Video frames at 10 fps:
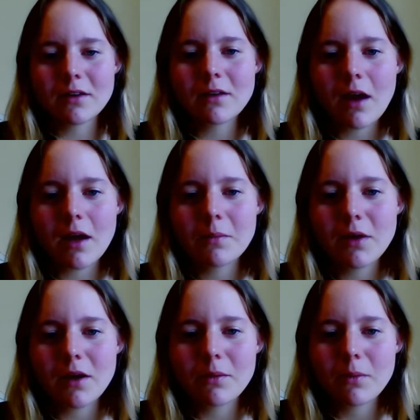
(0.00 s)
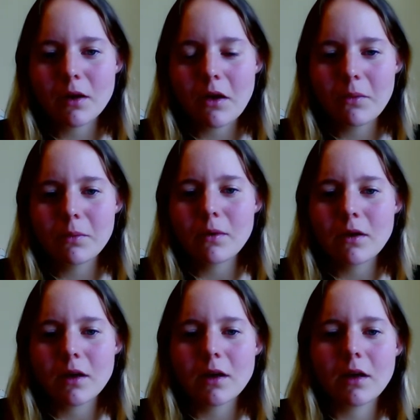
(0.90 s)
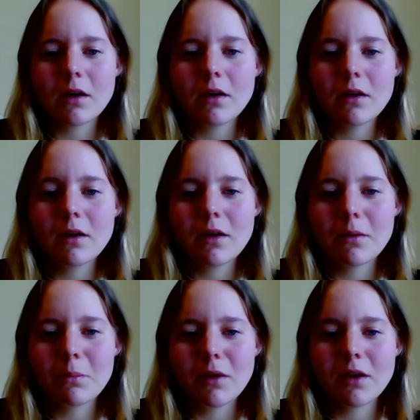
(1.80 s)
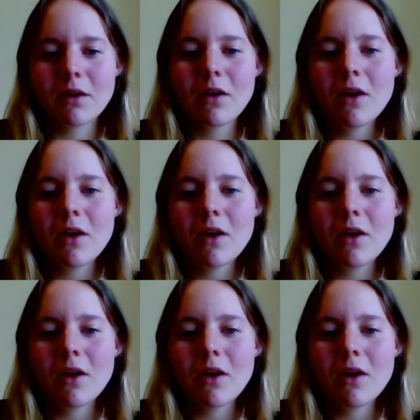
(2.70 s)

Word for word: in Taipei 101 in Indian meal,